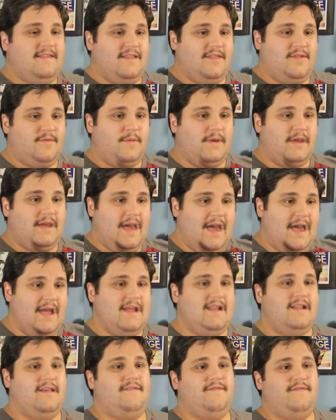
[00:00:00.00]
since we
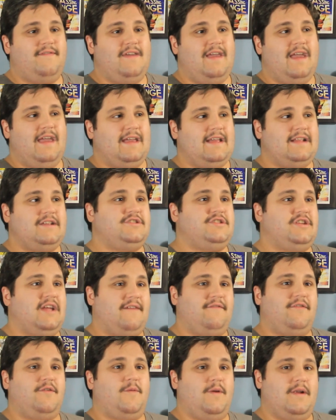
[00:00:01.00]
kind of aged
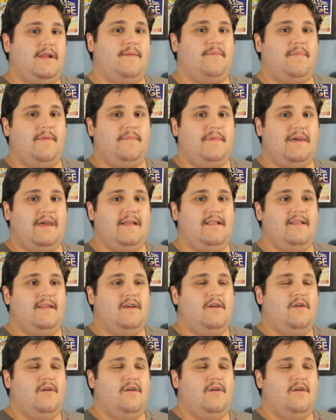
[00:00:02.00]
everyone up a bit,